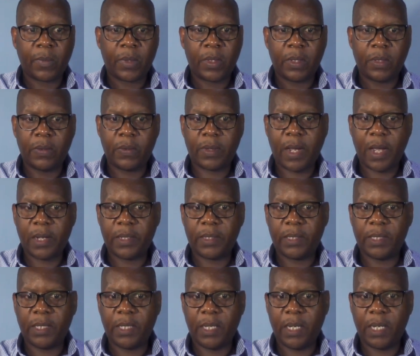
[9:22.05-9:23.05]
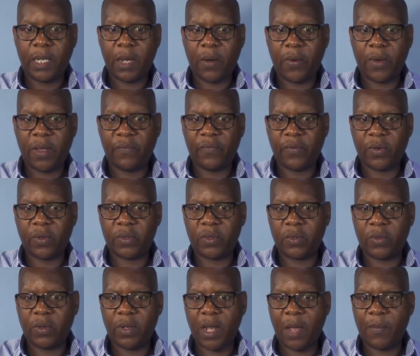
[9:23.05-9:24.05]
You can see here we have
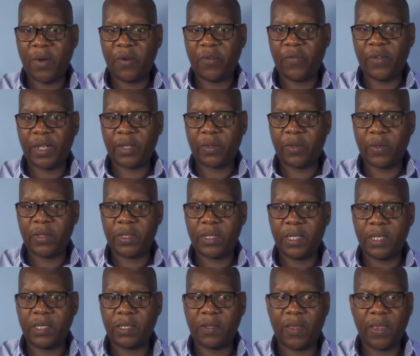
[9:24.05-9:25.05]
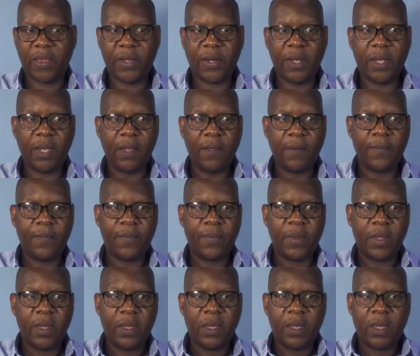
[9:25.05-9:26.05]
also number of factors is 3.
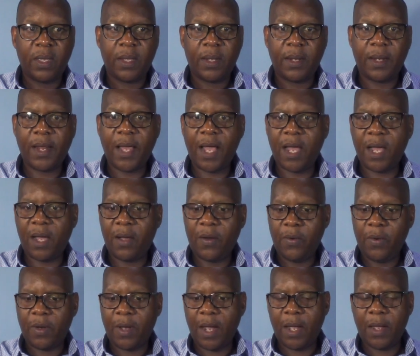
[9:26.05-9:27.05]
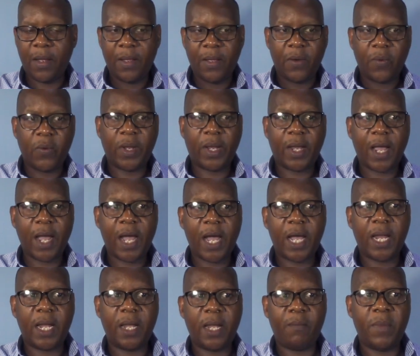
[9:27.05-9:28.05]
Now we
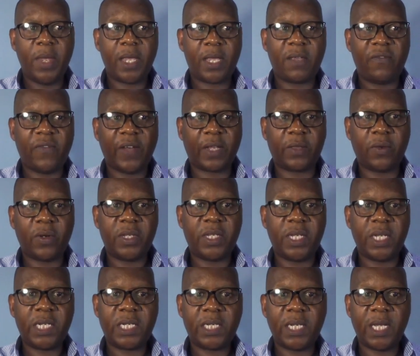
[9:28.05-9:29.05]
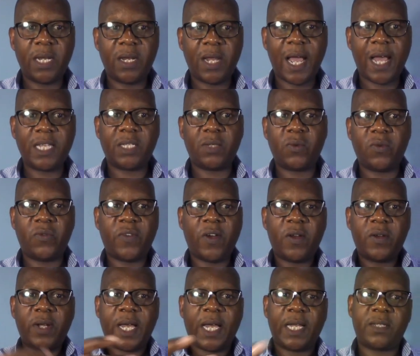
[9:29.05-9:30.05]
can make factorization as we
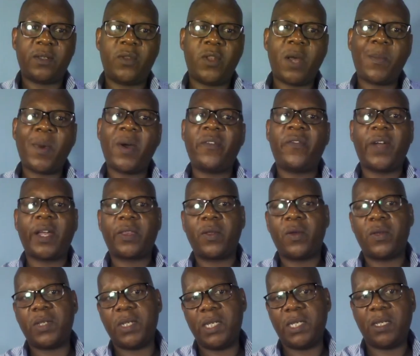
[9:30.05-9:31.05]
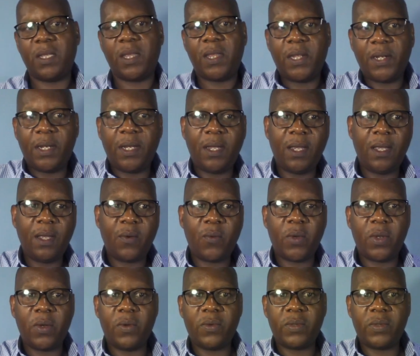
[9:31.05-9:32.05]
found that number of factors is 3.
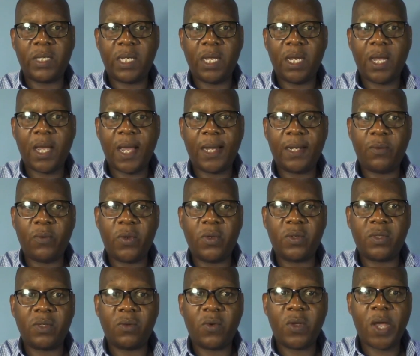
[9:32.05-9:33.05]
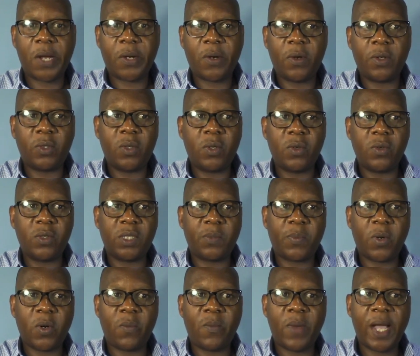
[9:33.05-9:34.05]
We are going to use
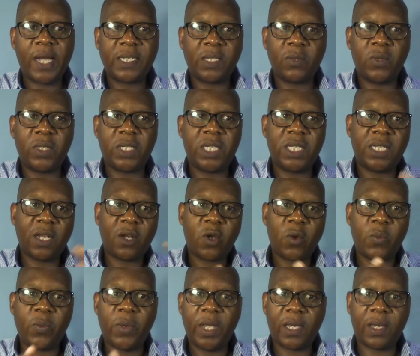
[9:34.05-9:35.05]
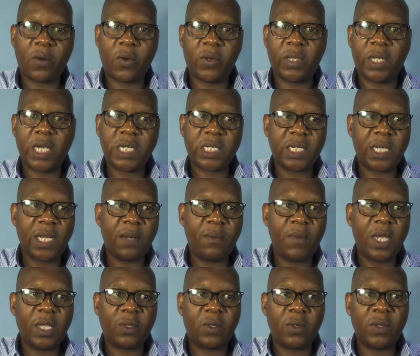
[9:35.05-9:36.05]
Promax, which is an oblique rotation
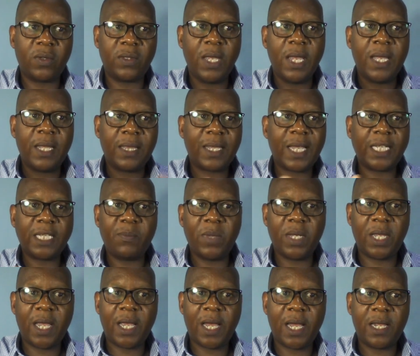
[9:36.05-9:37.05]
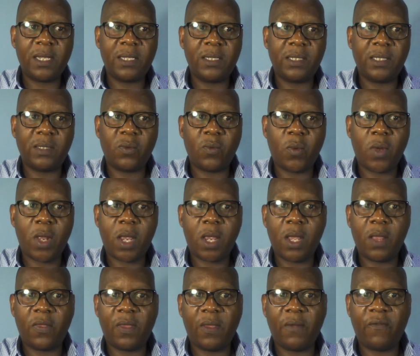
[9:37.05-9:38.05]
method that begins
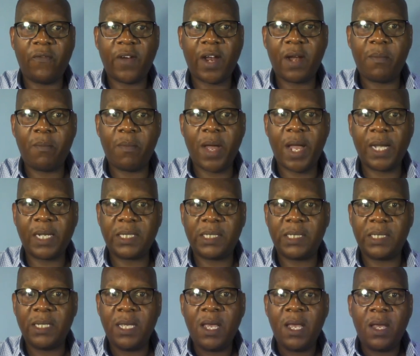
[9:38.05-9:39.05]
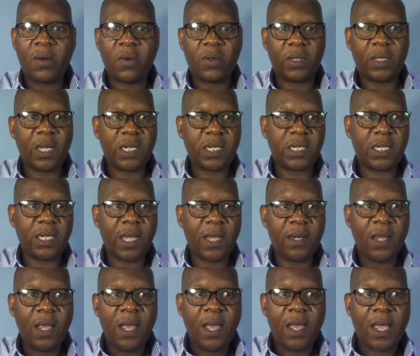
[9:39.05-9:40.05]
with varimax
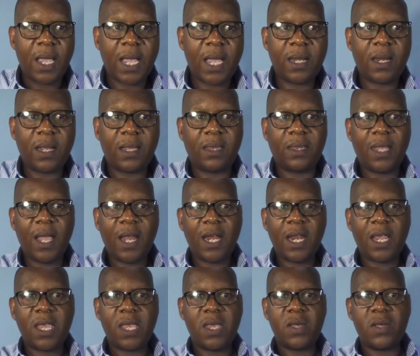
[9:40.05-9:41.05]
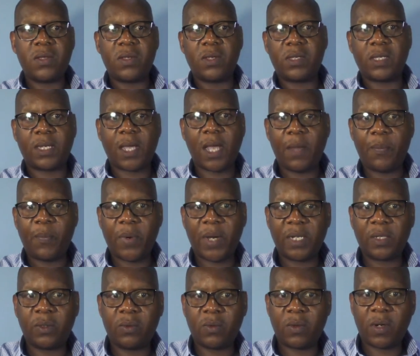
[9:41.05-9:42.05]
rotation and then uses
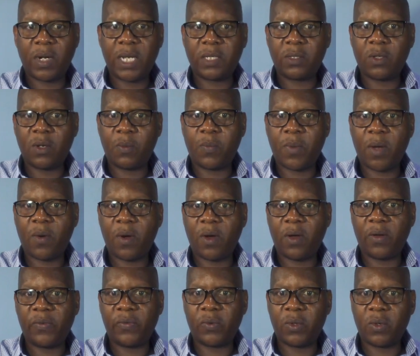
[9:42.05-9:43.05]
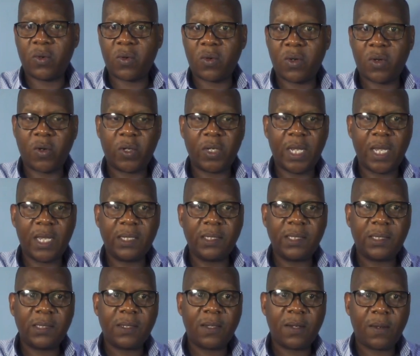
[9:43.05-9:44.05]
kappa to raise the power of the
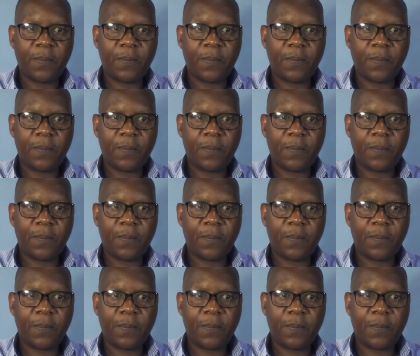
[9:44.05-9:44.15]
loadings.